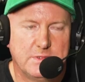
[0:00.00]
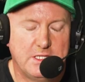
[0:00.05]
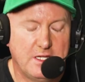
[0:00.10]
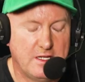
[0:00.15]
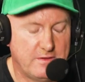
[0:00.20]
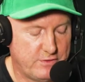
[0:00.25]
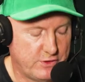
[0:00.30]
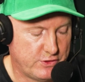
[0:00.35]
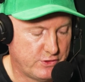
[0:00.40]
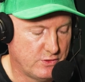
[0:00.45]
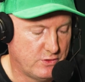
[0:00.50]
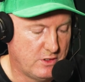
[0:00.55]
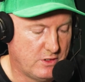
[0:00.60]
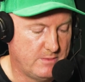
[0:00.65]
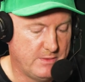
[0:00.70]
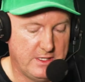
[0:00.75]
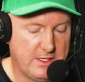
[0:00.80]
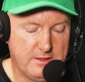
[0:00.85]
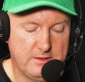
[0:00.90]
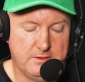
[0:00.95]
Yeah, for sure.
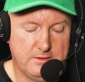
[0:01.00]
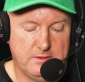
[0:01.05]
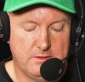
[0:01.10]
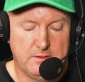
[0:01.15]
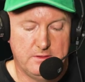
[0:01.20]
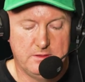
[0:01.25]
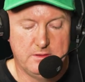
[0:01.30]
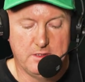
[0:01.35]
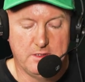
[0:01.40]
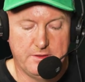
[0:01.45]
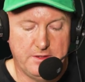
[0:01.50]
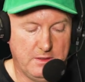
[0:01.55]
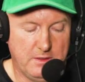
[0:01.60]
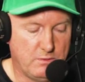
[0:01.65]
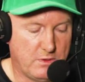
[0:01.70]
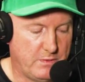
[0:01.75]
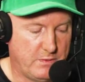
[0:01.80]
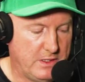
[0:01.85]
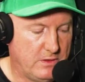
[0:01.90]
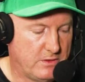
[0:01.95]
I mean, I
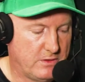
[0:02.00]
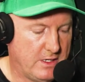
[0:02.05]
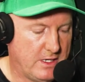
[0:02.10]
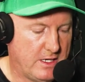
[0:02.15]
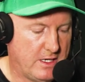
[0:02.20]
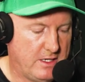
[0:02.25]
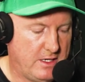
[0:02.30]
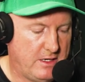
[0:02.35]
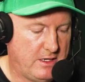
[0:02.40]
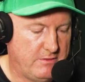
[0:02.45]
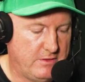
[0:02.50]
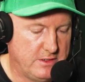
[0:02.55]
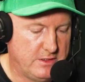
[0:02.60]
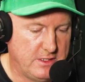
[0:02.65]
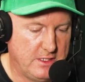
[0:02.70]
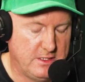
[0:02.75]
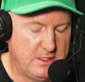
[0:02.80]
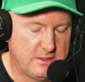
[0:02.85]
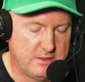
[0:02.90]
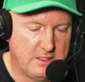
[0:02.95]
think what we're looking at here
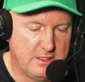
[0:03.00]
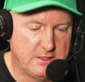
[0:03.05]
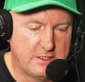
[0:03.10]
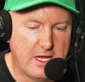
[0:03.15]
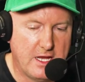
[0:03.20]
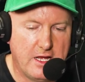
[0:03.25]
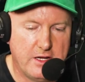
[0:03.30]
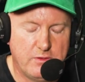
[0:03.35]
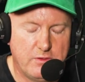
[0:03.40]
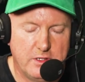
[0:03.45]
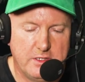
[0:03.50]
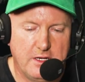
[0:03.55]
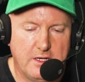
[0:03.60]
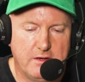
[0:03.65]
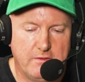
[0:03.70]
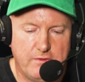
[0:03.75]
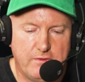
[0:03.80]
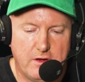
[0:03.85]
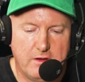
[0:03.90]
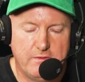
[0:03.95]
is is, is how to
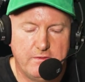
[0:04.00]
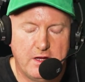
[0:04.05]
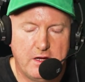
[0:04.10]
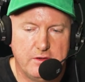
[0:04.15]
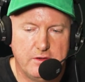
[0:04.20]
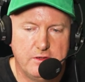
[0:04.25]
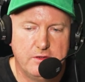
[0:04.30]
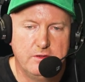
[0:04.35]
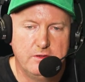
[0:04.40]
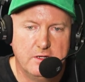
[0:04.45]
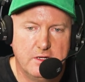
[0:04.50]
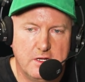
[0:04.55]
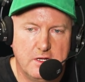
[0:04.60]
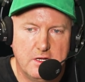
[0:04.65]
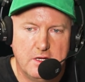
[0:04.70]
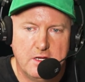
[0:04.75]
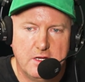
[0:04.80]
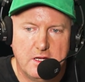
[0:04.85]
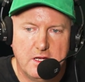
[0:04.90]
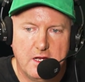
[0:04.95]
identify value,
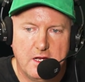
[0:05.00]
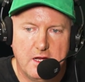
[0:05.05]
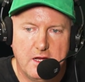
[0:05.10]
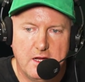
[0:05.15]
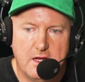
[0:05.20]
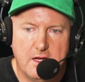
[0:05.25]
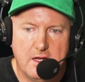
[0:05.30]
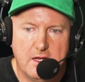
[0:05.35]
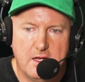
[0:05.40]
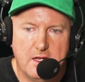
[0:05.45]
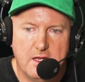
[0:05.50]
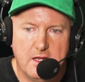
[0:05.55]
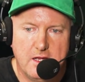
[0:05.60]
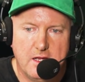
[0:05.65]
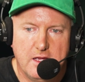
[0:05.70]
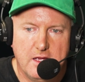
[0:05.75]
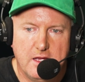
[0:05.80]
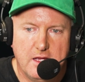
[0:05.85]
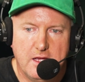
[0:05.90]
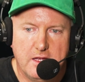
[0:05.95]
uh,
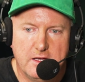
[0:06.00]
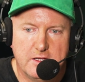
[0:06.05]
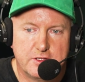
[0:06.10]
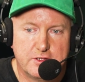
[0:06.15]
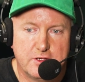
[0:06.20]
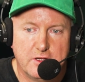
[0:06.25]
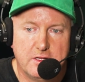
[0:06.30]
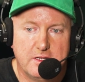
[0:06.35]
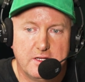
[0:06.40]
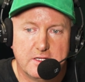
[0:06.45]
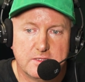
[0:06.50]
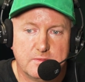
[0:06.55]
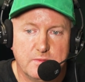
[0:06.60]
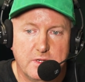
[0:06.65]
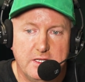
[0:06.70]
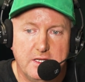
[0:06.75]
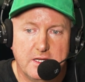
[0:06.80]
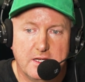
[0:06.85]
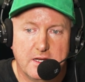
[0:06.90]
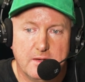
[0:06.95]
and it certainly doesn't
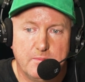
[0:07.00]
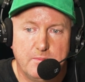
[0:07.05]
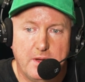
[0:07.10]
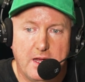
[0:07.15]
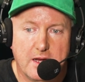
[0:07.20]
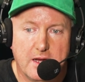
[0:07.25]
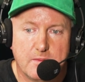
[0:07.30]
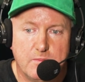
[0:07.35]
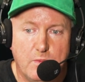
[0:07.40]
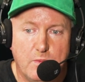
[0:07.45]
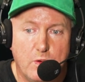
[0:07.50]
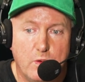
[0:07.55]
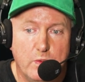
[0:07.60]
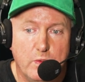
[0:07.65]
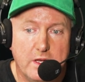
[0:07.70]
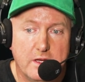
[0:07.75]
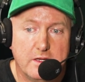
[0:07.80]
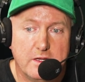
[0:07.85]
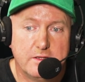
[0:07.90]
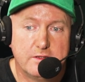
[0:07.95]
mean you're going to back more
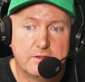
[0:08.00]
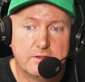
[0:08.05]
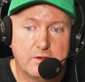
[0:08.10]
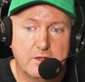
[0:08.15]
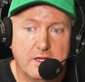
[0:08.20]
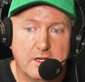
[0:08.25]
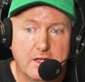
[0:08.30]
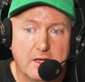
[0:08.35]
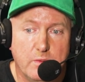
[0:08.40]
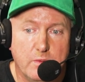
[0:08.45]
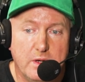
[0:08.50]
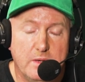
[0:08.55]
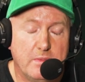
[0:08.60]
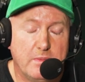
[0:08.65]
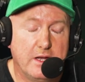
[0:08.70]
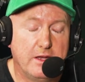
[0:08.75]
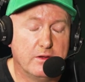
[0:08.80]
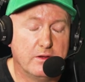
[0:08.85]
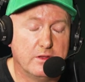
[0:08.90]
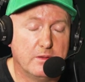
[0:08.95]
winners or you're going to win
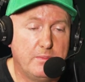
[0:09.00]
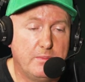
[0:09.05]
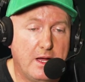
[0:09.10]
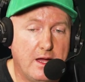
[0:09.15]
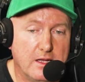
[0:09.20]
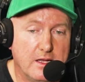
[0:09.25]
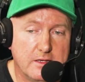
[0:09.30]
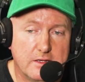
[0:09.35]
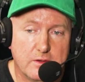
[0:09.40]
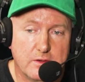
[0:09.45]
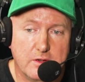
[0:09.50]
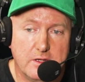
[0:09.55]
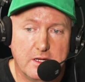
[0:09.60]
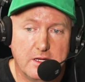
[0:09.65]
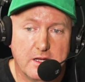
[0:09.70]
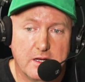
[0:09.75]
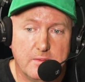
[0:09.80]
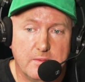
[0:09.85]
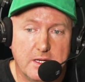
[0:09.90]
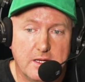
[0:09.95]
money on the punt or
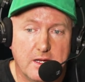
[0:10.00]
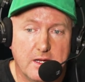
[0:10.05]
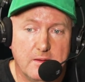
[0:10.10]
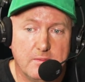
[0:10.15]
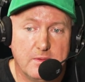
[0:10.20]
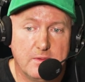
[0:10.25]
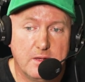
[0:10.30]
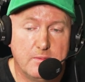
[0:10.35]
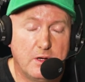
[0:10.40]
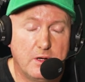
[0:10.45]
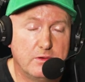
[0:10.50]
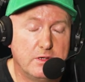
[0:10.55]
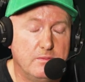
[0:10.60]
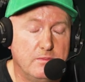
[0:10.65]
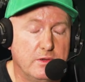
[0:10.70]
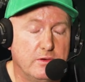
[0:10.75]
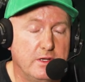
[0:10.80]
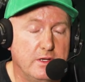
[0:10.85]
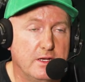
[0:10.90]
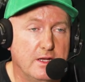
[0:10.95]
you're going to become a
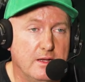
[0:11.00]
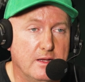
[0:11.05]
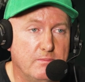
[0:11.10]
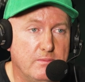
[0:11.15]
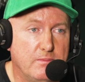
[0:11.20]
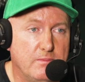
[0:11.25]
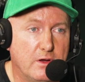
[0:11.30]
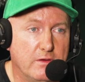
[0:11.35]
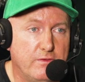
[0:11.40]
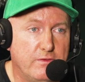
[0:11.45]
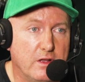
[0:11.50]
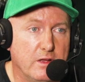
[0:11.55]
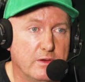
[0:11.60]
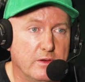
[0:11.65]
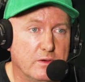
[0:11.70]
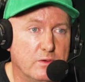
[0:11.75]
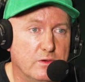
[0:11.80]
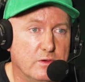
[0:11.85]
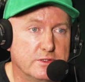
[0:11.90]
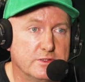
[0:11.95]
multi-millionaire by
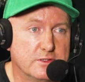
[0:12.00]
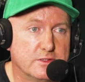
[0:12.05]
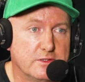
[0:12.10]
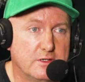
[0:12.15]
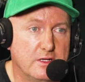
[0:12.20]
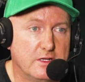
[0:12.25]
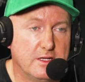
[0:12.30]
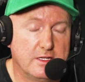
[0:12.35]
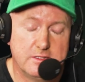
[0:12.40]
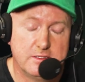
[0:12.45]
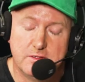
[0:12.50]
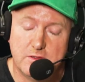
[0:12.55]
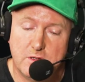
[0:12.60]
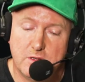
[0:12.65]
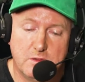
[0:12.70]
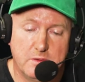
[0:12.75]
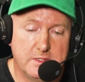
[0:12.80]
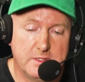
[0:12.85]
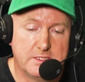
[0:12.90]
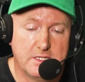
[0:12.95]
following horses, right? That's yeah.
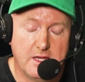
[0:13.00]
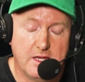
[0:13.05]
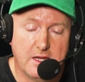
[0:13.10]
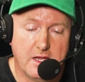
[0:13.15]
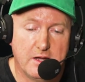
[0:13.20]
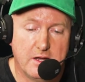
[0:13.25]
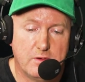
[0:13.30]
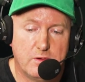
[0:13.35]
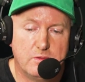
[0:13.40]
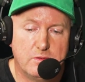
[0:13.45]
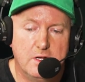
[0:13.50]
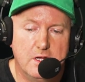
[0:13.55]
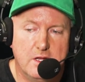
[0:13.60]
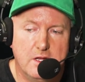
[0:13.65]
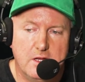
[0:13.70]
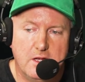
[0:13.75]
not what we're saying at all.